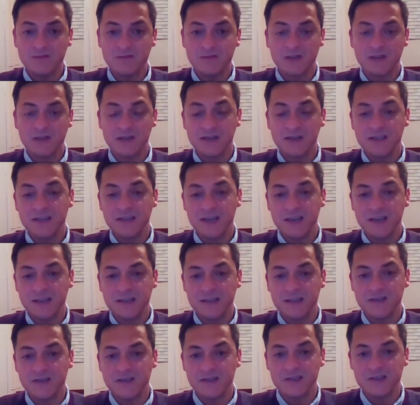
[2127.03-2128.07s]
Again, it's
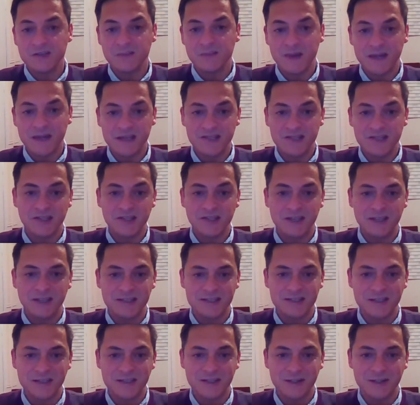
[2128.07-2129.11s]
like the Spanish
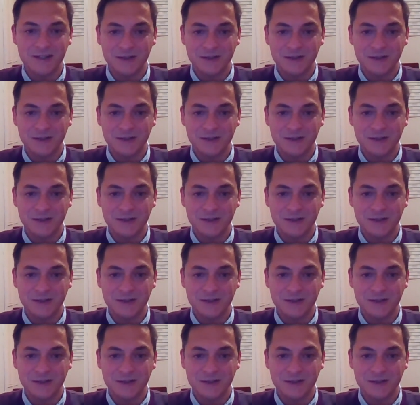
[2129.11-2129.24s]
analogy,